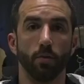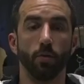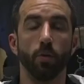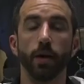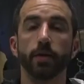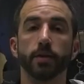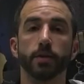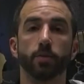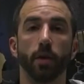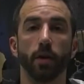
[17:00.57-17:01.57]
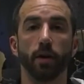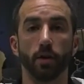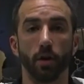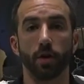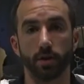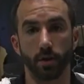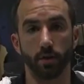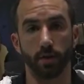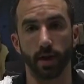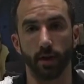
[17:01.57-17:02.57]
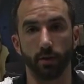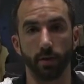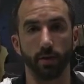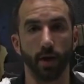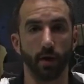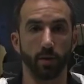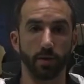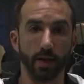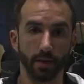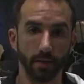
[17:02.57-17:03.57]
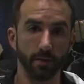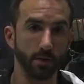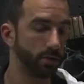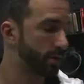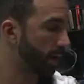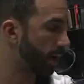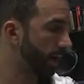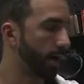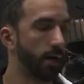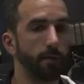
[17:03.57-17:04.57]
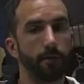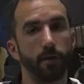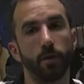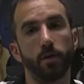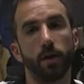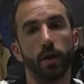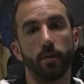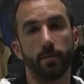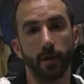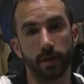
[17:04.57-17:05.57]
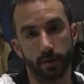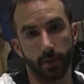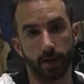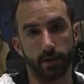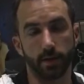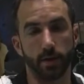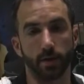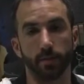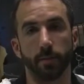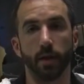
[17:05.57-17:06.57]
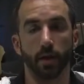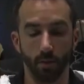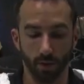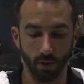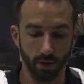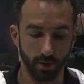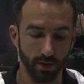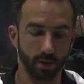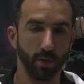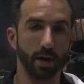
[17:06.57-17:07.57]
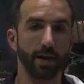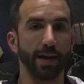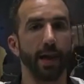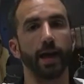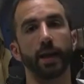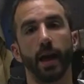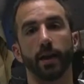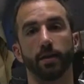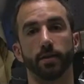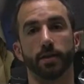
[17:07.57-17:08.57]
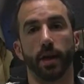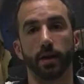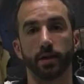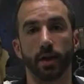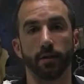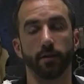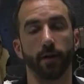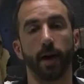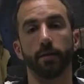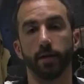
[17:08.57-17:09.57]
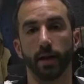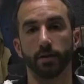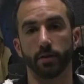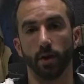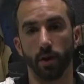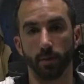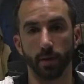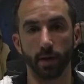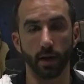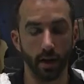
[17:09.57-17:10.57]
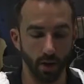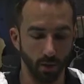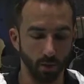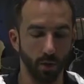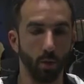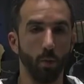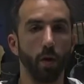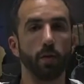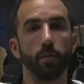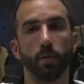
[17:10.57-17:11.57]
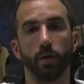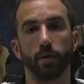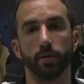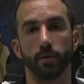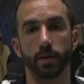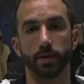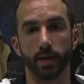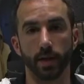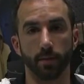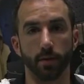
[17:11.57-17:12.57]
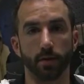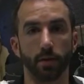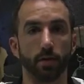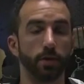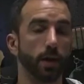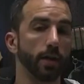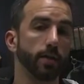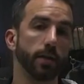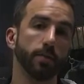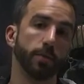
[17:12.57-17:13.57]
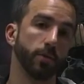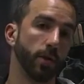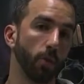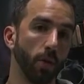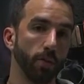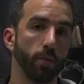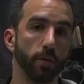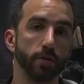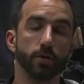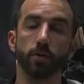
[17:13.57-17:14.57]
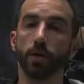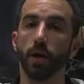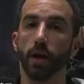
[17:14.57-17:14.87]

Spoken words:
We're ready to spray our gloss coat now. We've got our protective suits on and our full face masks here. We're going to be spraying again out of the SadaJet 5000 RP with a 1.3 tip. You can use anything between a 1.2